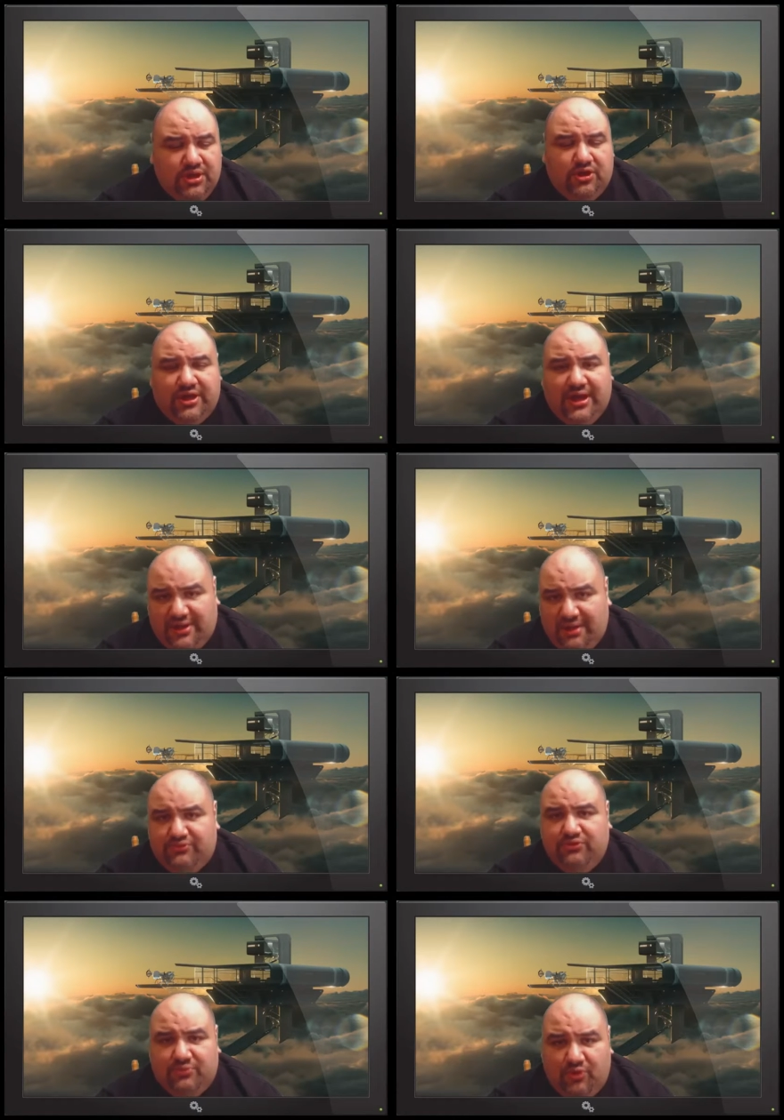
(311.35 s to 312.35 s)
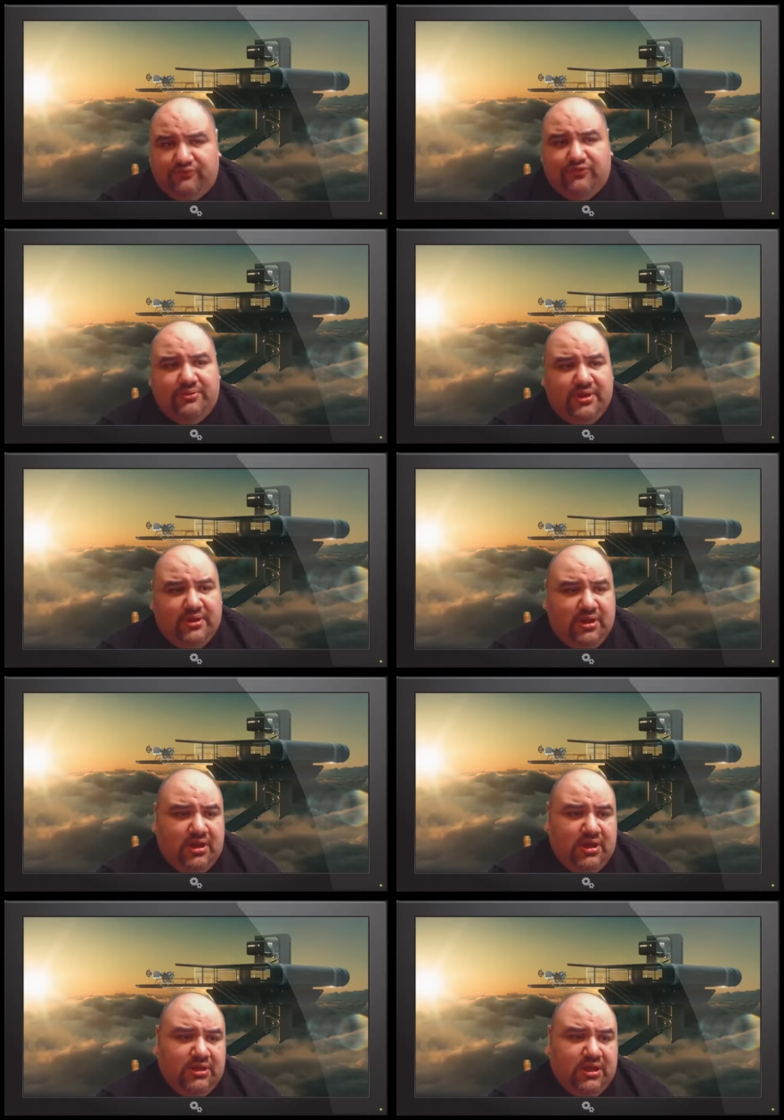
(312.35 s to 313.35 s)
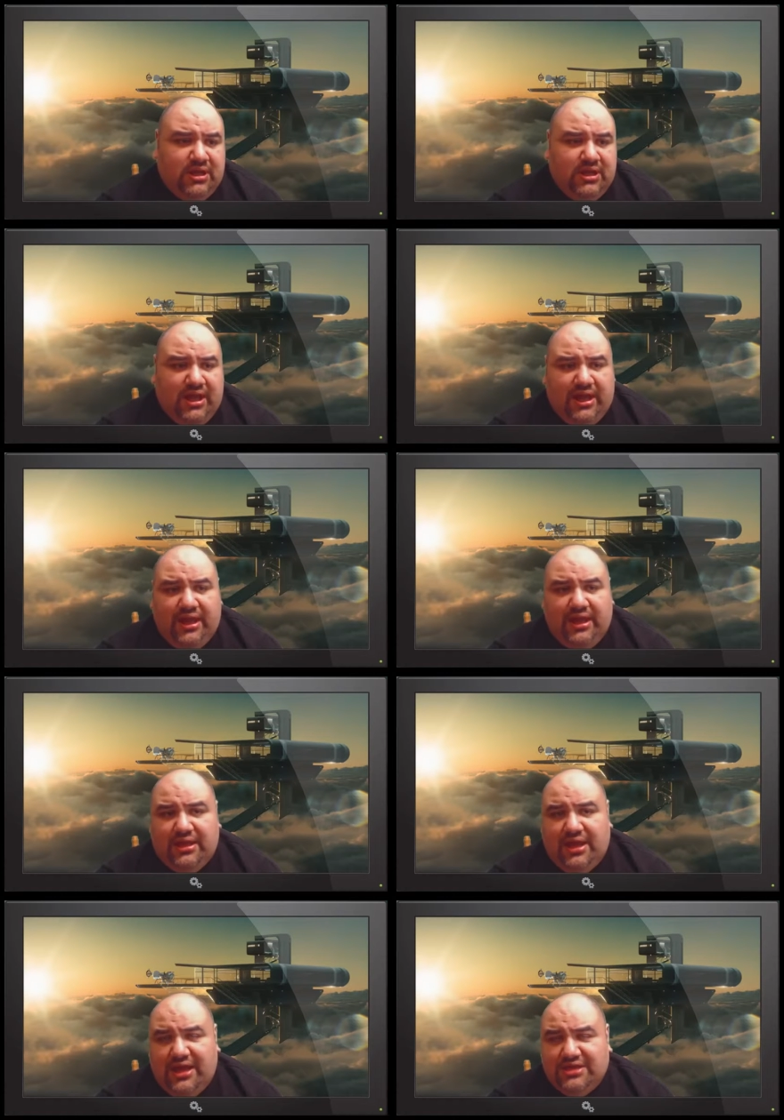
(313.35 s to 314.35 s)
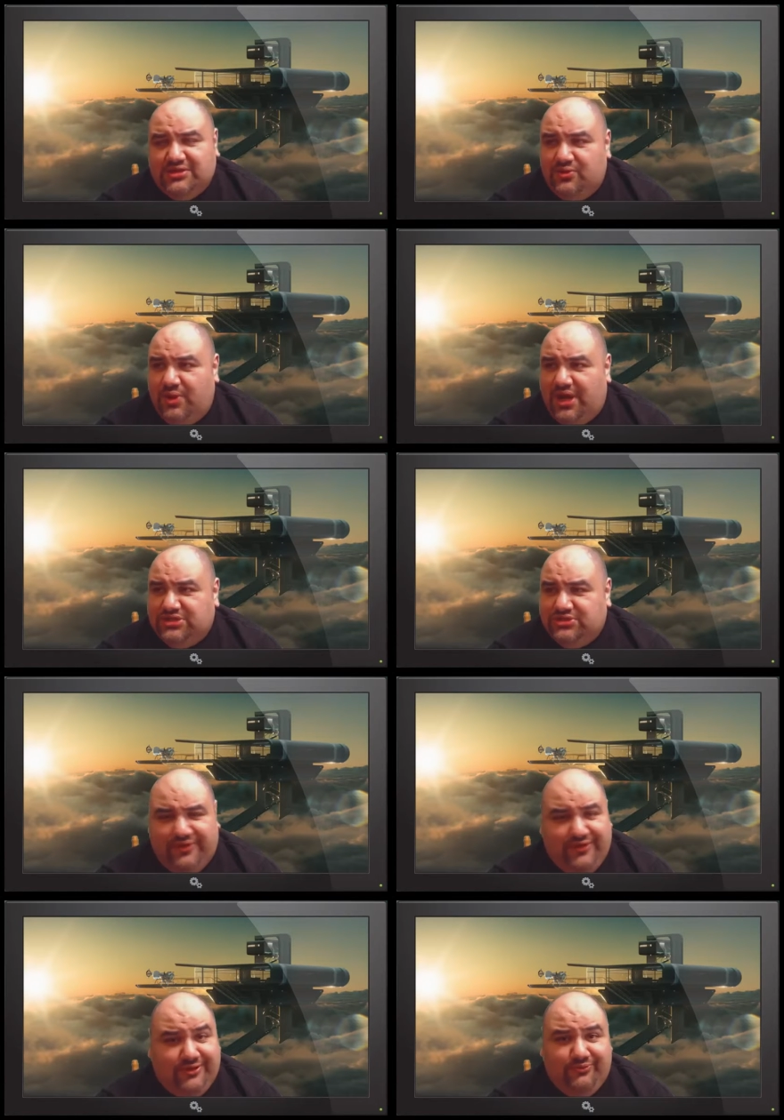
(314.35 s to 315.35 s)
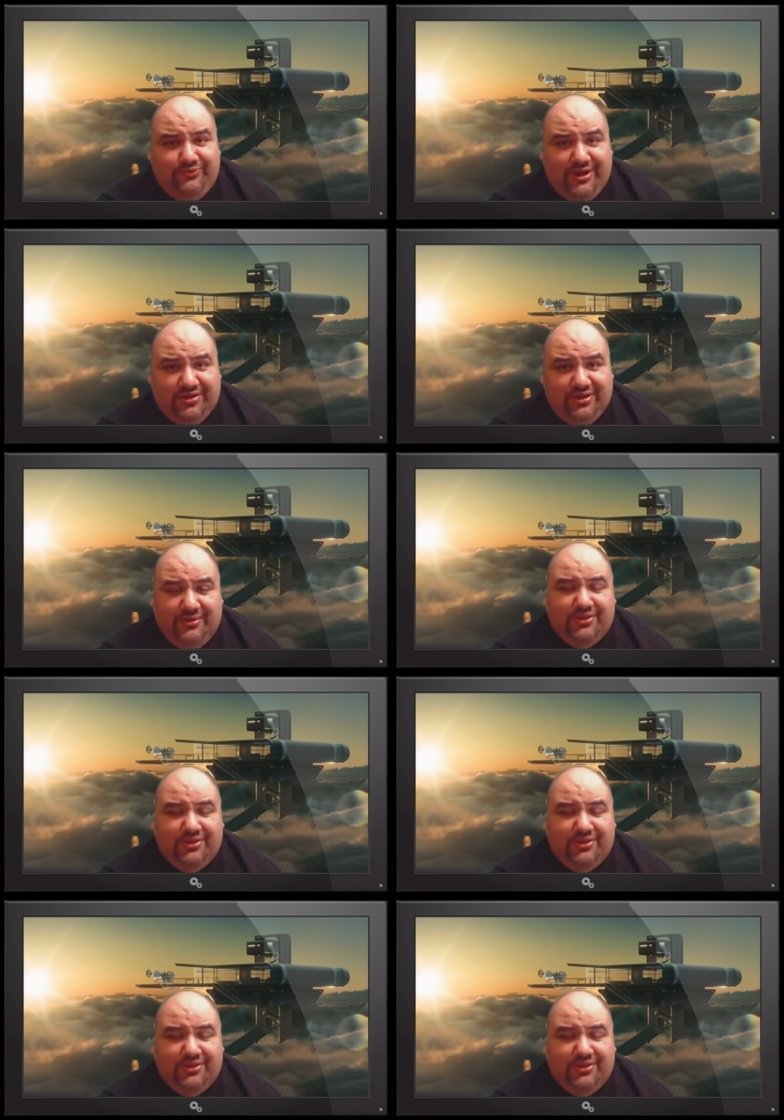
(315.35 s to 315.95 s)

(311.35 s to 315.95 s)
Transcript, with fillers: You know, you got Tom Cruise, Morgan Freeman, uh, Nikolai Coster-Waldau, I think you pronounce his name.